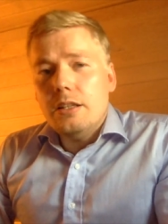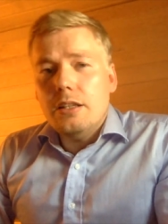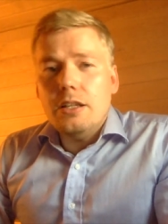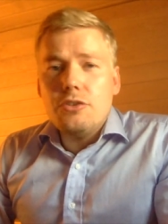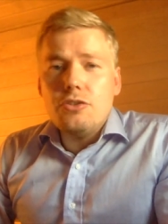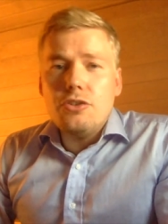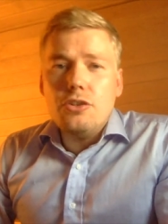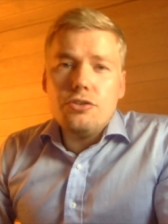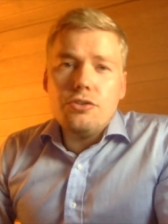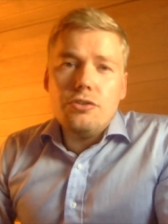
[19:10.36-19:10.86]

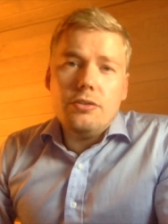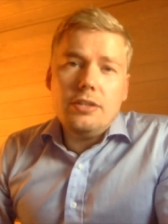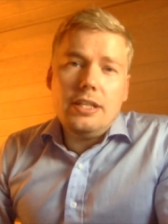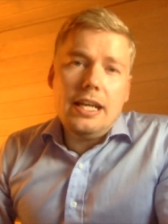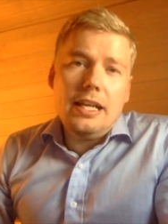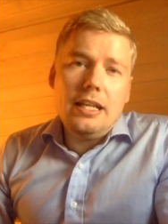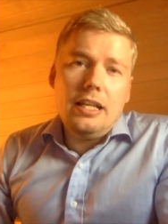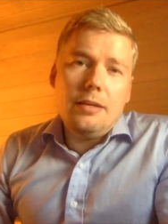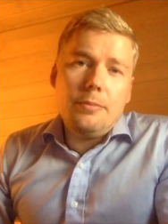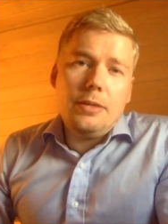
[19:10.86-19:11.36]
There's also
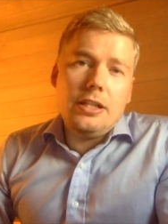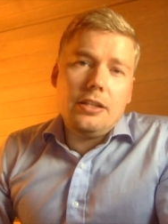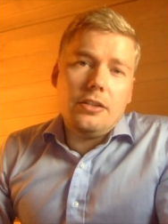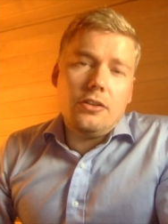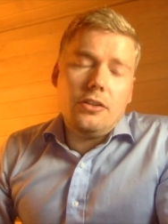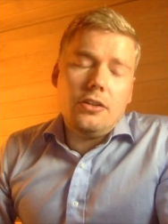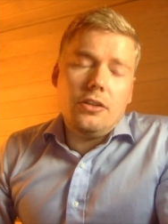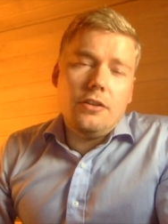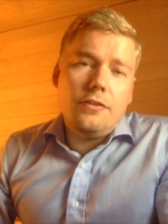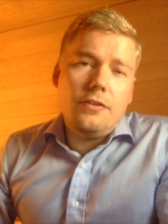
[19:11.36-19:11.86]
the
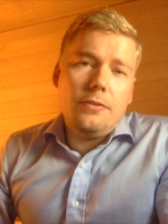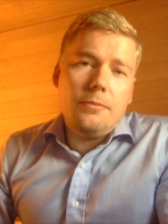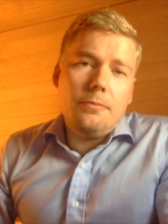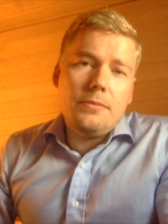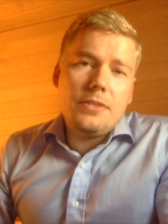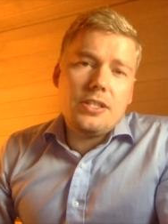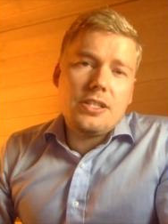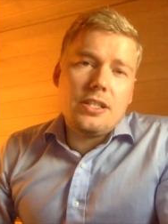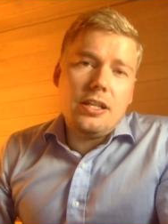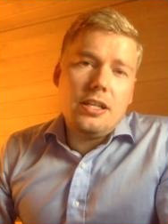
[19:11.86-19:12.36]
element of
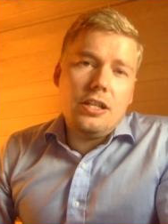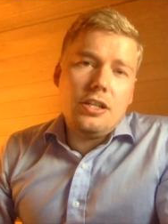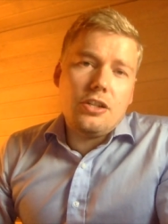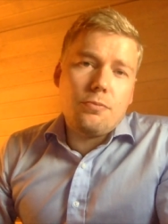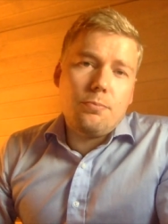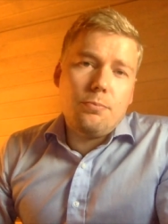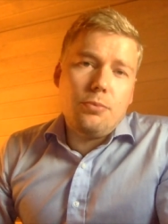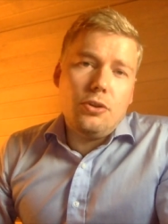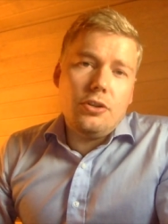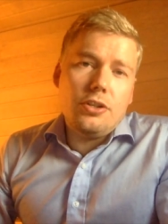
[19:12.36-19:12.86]

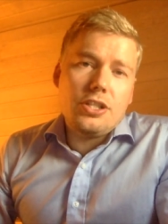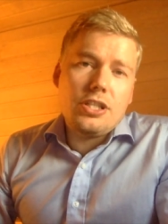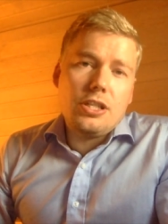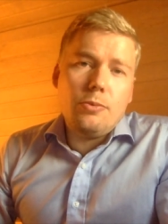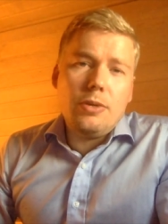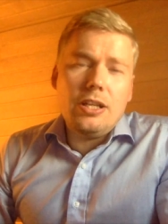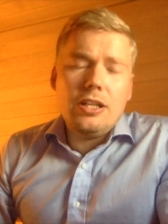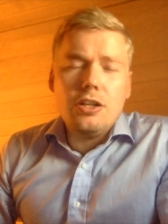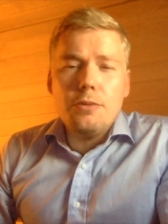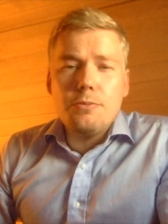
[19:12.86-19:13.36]
science policy
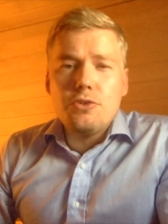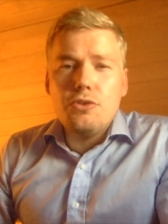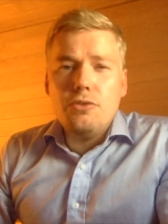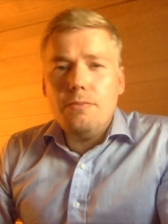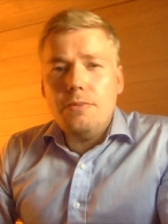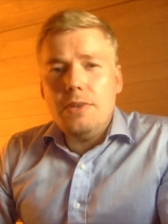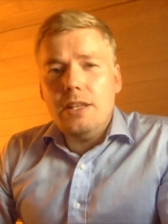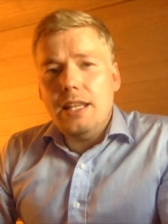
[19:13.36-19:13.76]
when it comes to